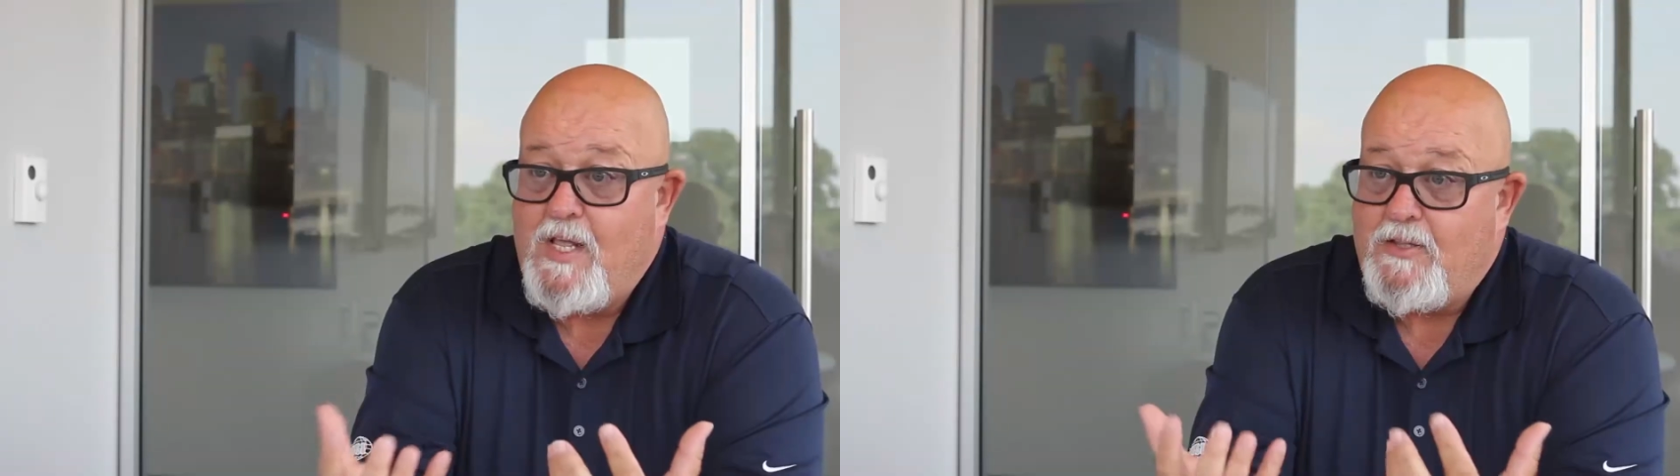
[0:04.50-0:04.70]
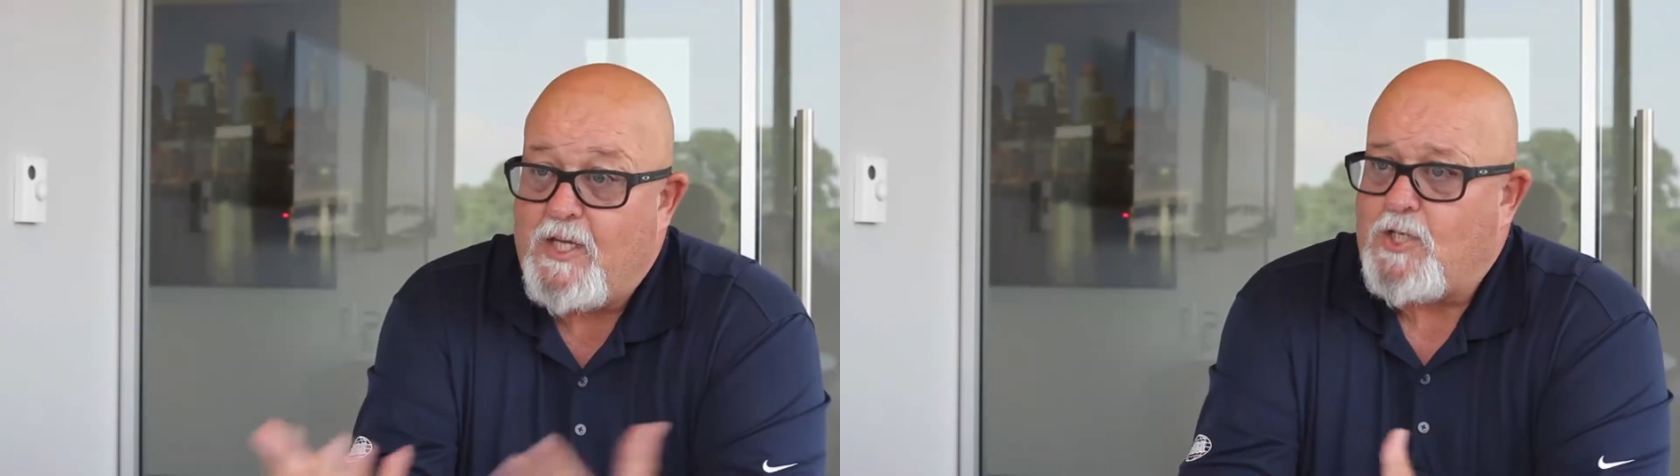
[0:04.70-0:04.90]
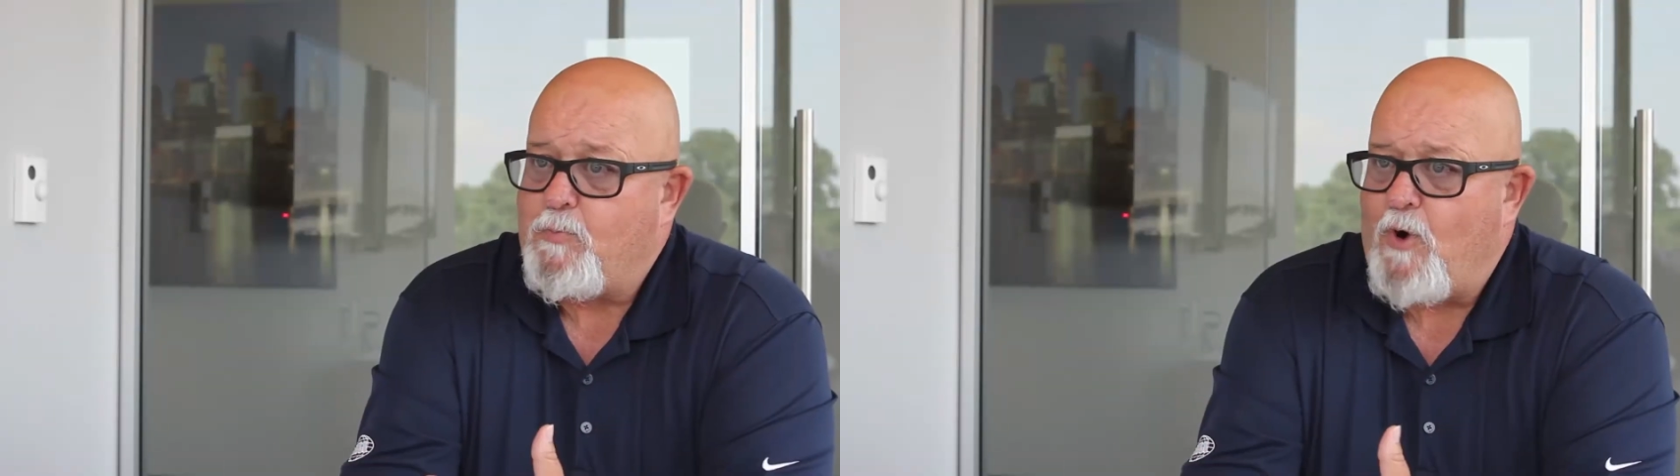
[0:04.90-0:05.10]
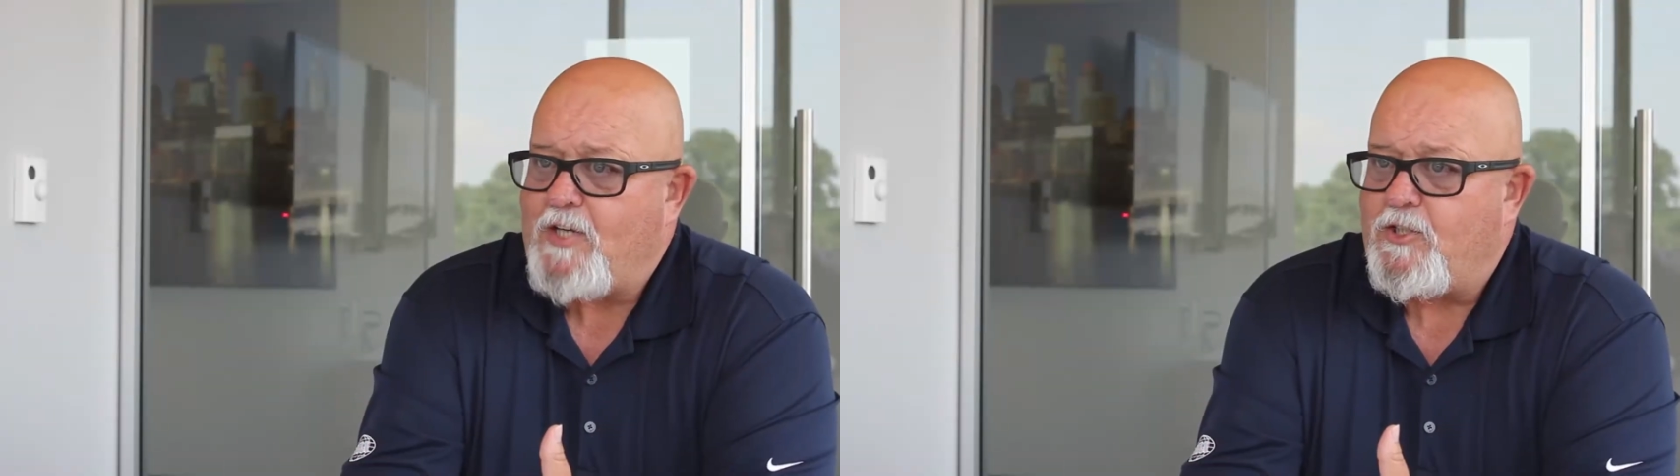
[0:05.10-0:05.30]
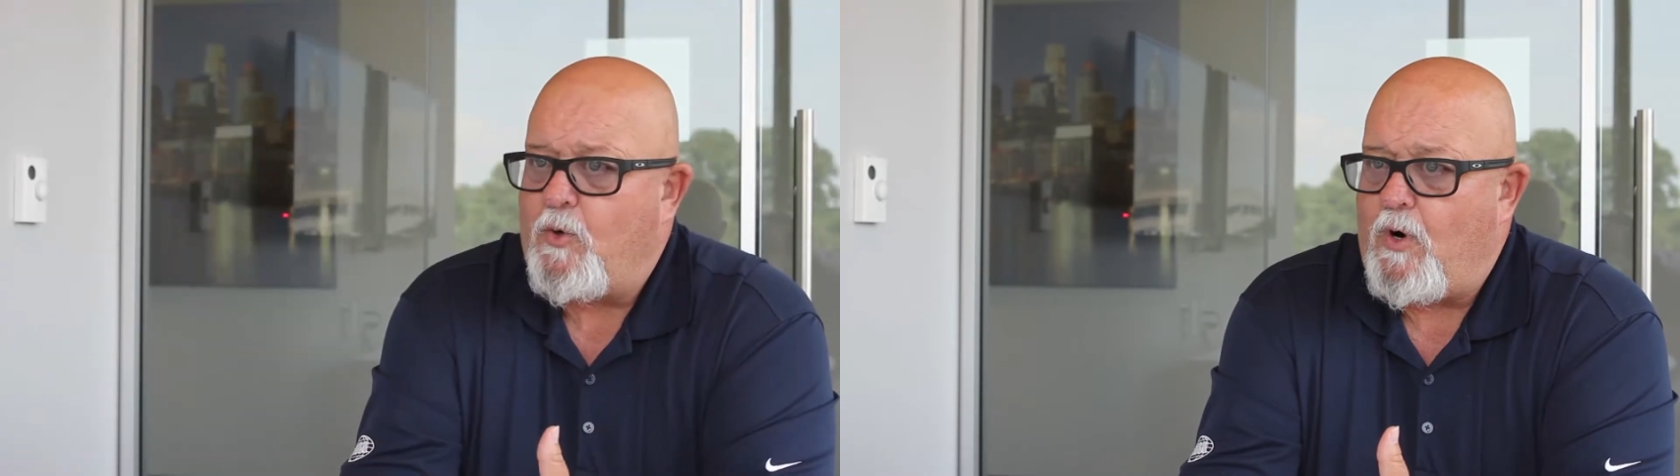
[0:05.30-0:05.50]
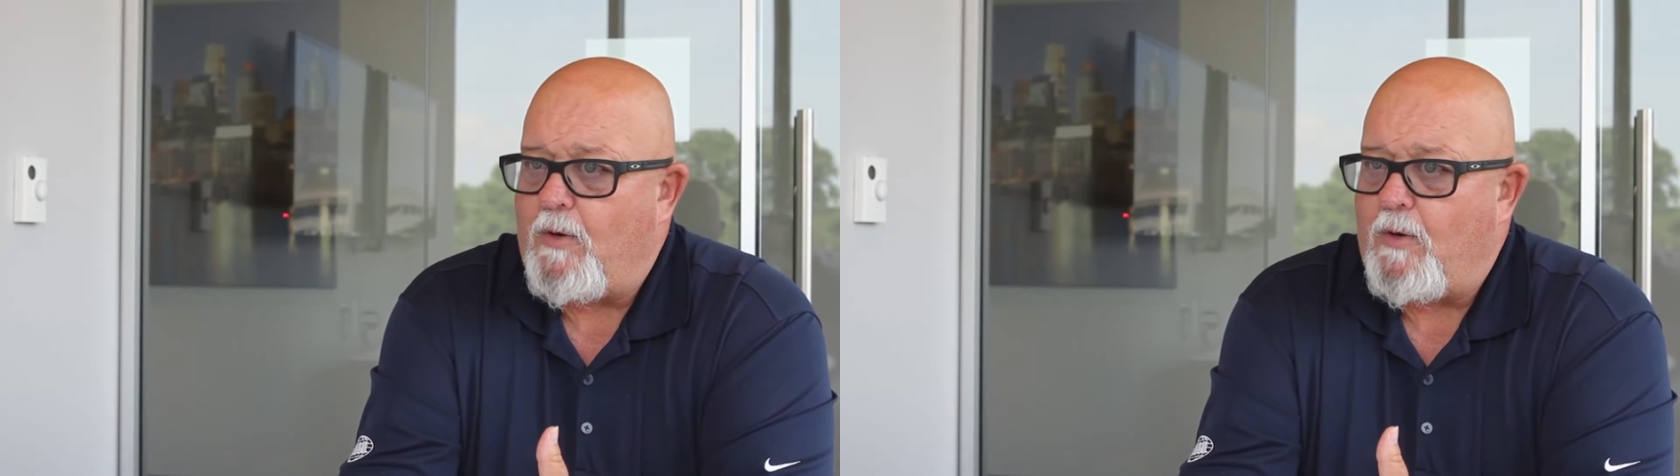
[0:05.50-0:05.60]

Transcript: the expression on